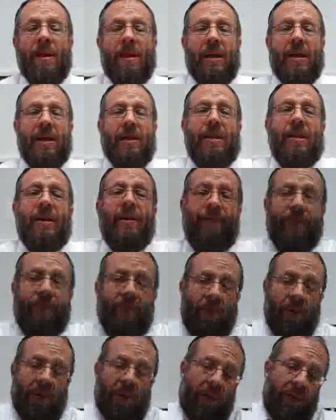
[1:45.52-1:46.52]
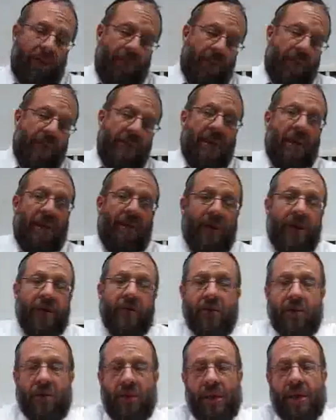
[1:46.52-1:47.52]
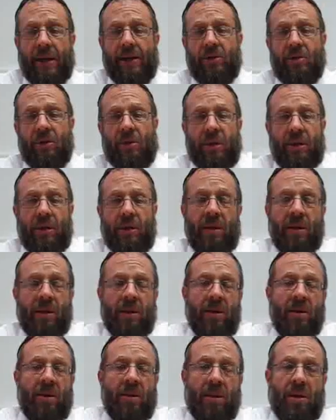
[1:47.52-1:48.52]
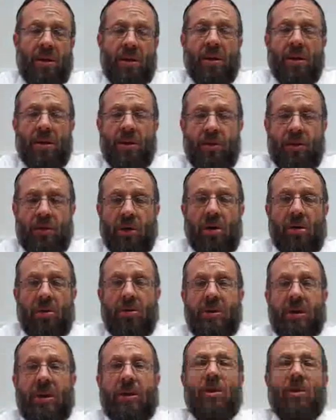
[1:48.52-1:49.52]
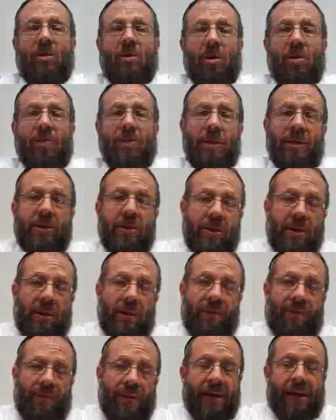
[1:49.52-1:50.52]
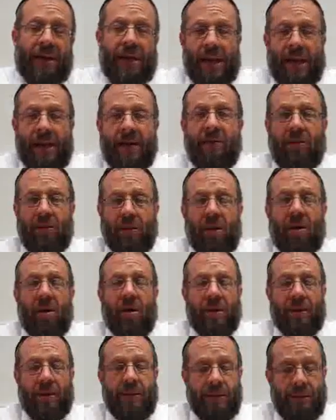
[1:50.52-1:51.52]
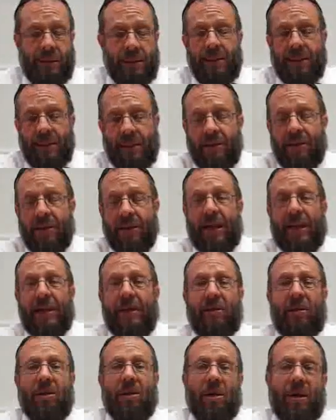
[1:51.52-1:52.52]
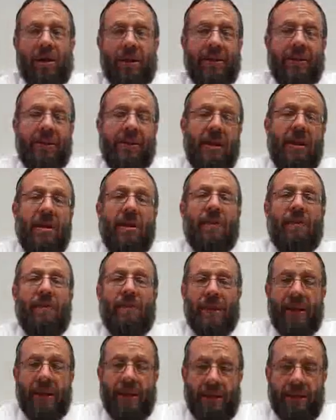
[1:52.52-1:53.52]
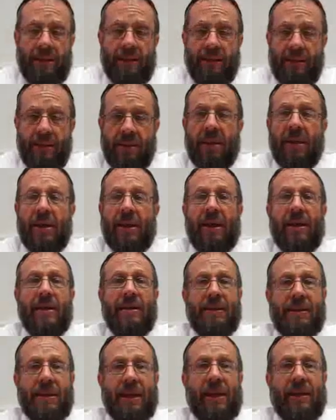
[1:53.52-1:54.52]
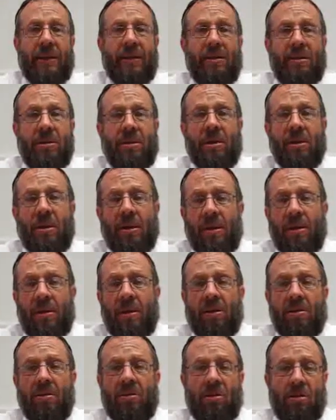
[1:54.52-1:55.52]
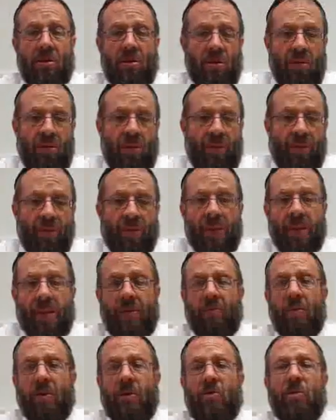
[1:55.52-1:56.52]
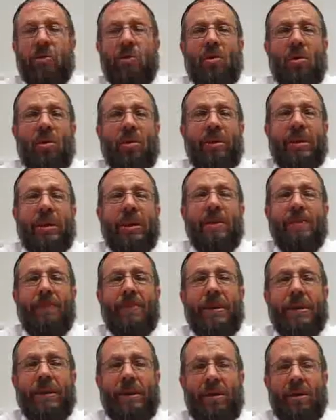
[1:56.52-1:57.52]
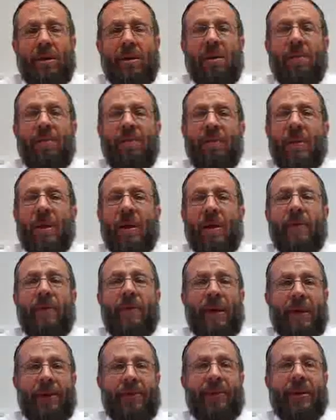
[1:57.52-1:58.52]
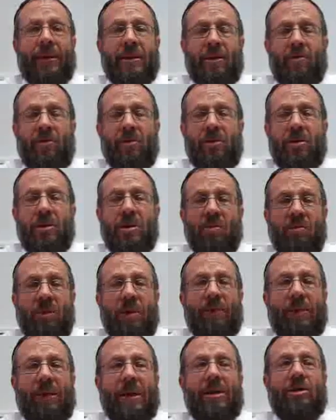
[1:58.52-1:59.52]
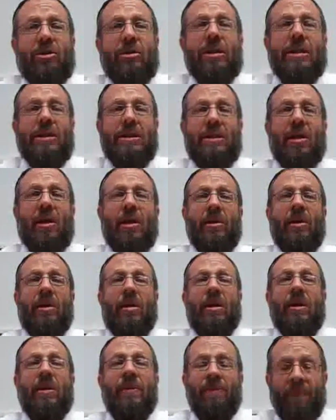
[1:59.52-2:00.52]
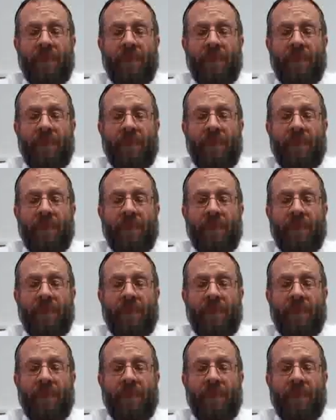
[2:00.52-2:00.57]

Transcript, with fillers: And therefore, Soloveitchik actually shows that the Chumash, in fact, outlines, details and outlines man's ascent to what you would call the pinnacle of ethics, which is the revelation at Sinai,